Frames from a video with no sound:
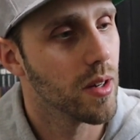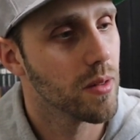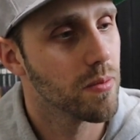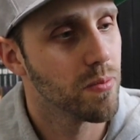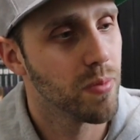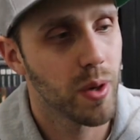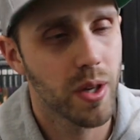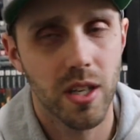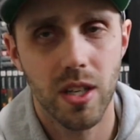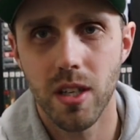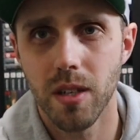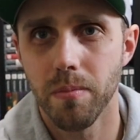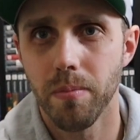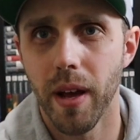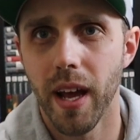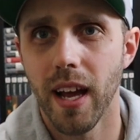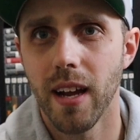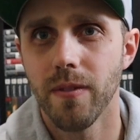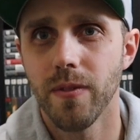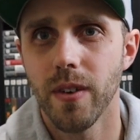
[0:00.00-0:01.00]
pretty good
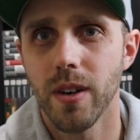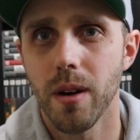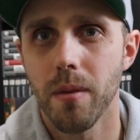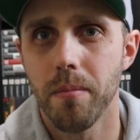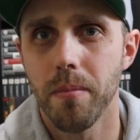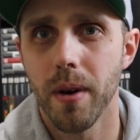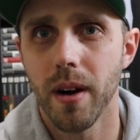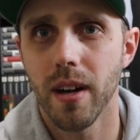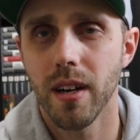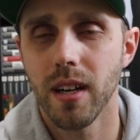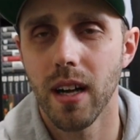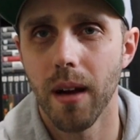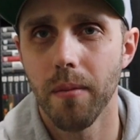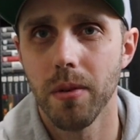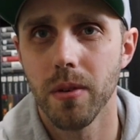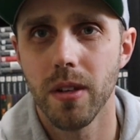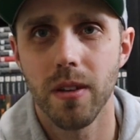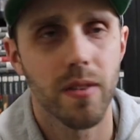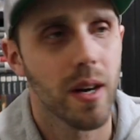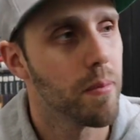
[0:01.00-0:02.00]
bang for your buck. I
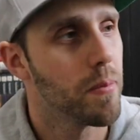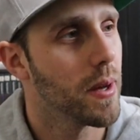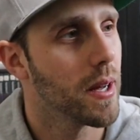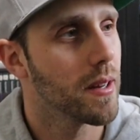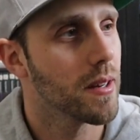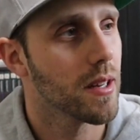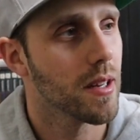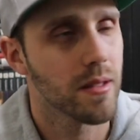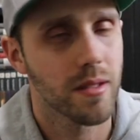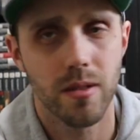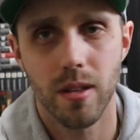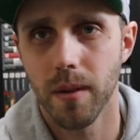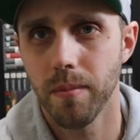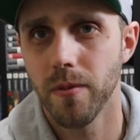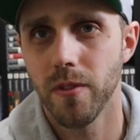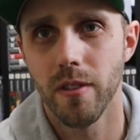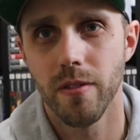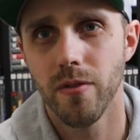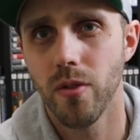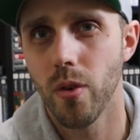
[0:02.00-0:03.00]
believe I picked this up
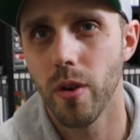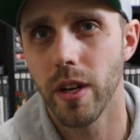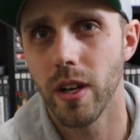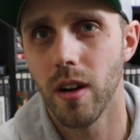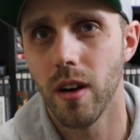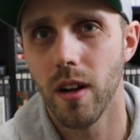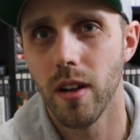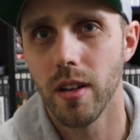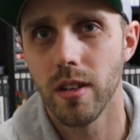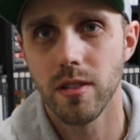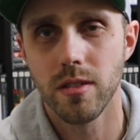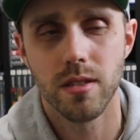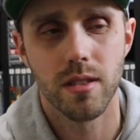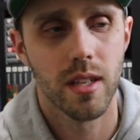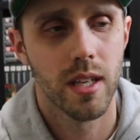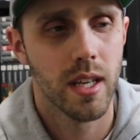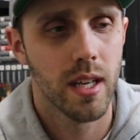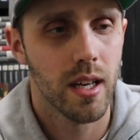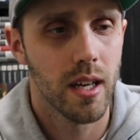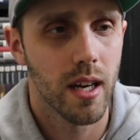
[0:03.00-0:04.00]
for $40
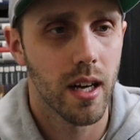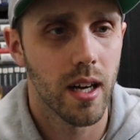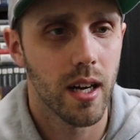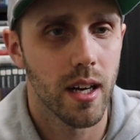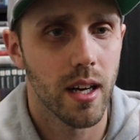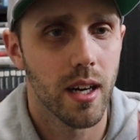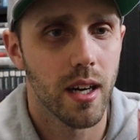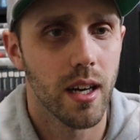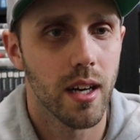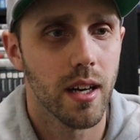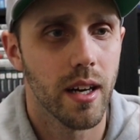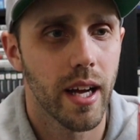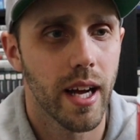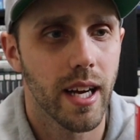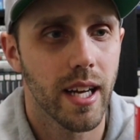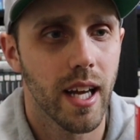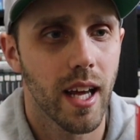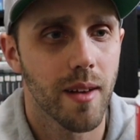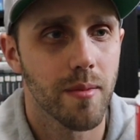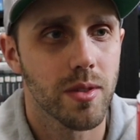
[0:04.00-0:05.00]

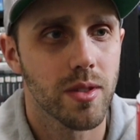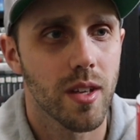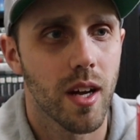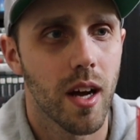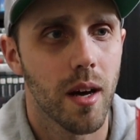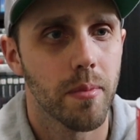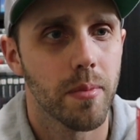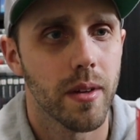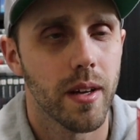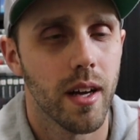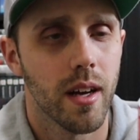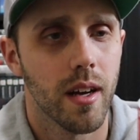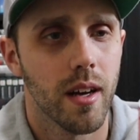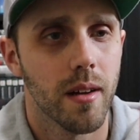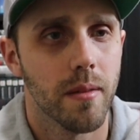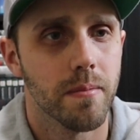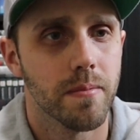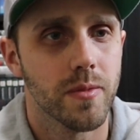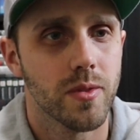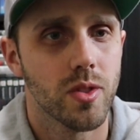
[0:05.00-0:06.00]
at
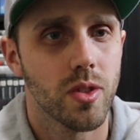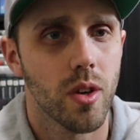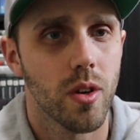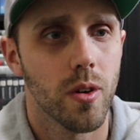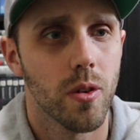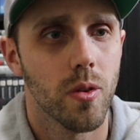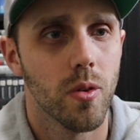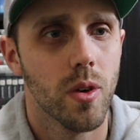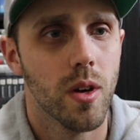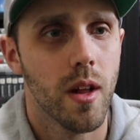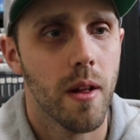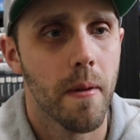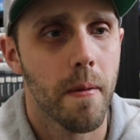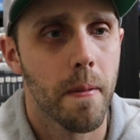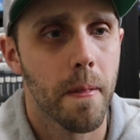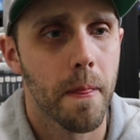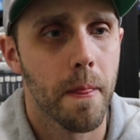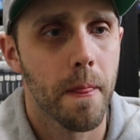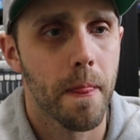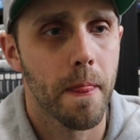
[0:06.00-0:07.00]
GameStop. So
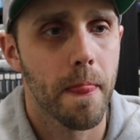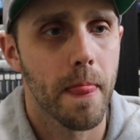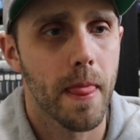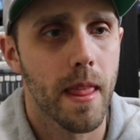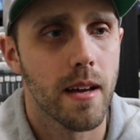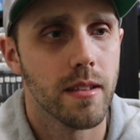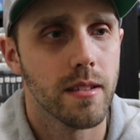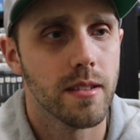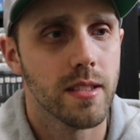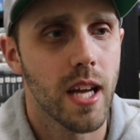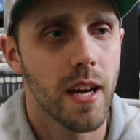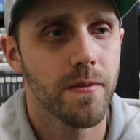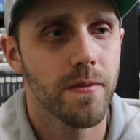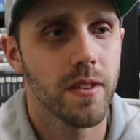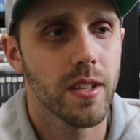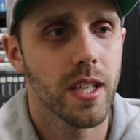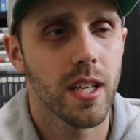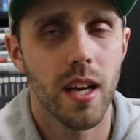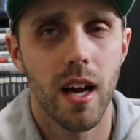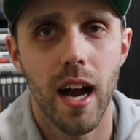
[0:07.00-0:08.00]

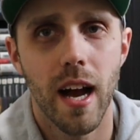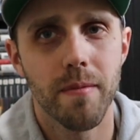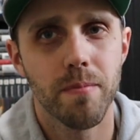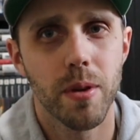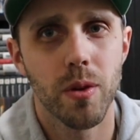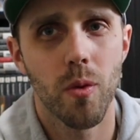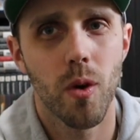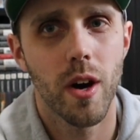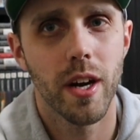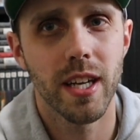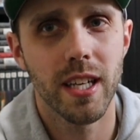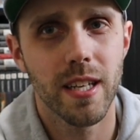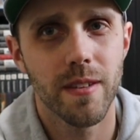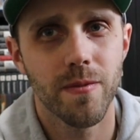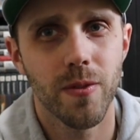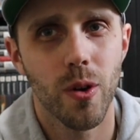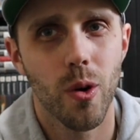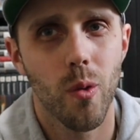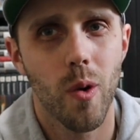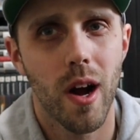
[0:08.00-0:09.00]
definitely, I've been wanting it
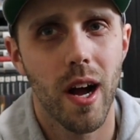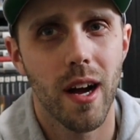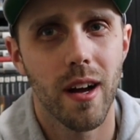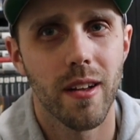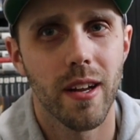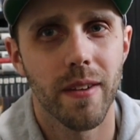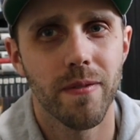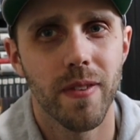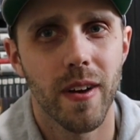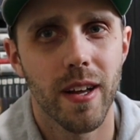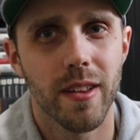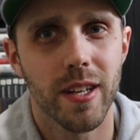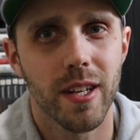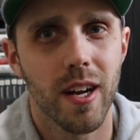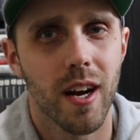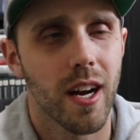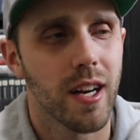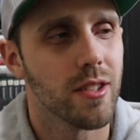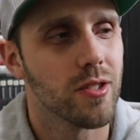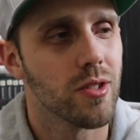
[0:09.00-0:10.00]
for a while, and I finally
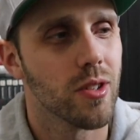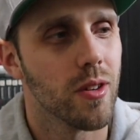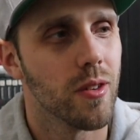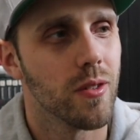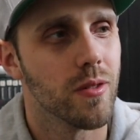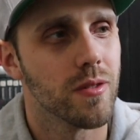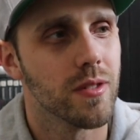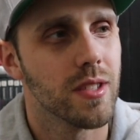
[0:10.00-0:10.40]
got it, so